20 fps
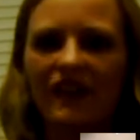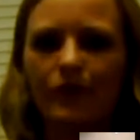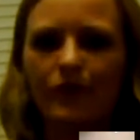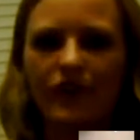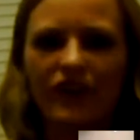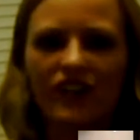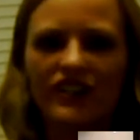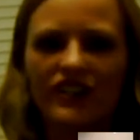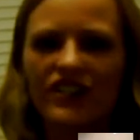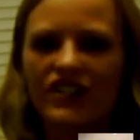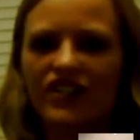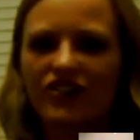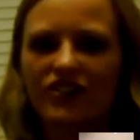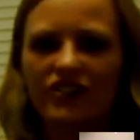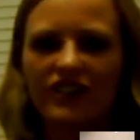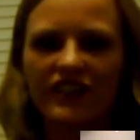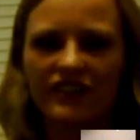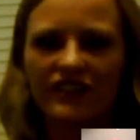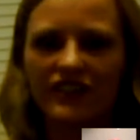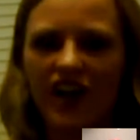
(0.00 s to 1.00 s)
We're
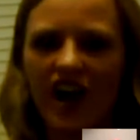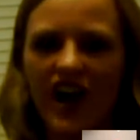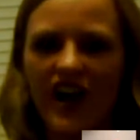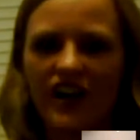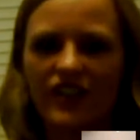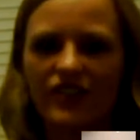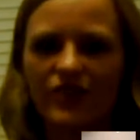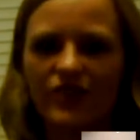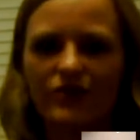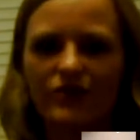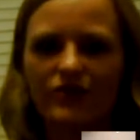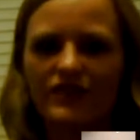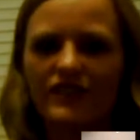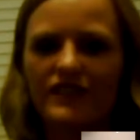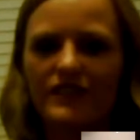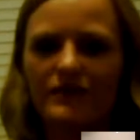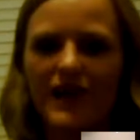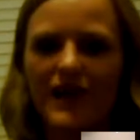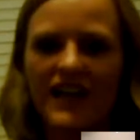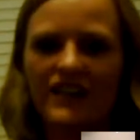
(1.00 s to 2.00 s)
children of God, who is
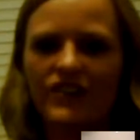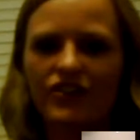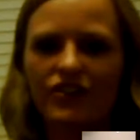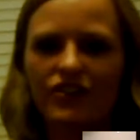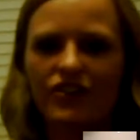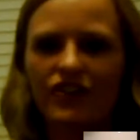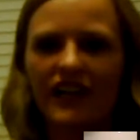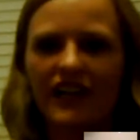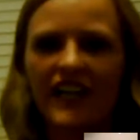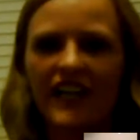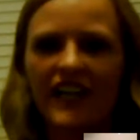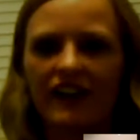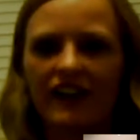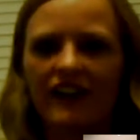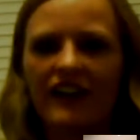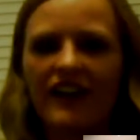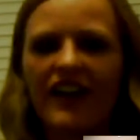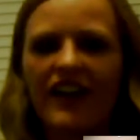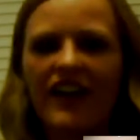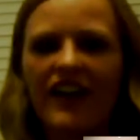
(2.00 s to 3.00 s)
the master creator,